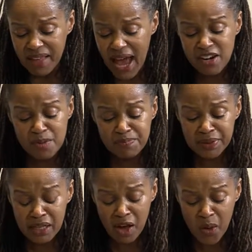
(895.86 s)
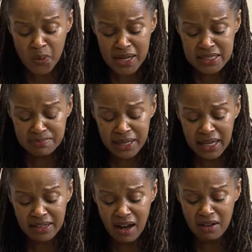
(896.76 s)
And her pillow was
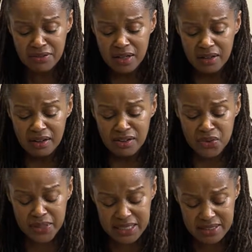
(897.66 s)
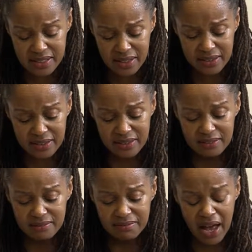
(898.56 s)
made of twisted
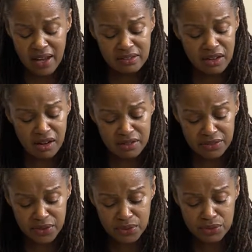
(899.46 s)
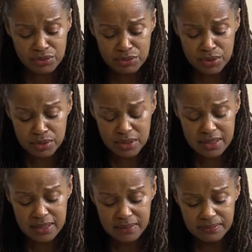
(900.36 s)
and confused
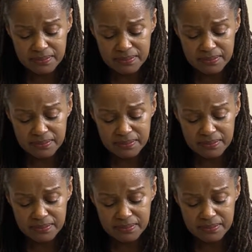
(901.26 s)
roots.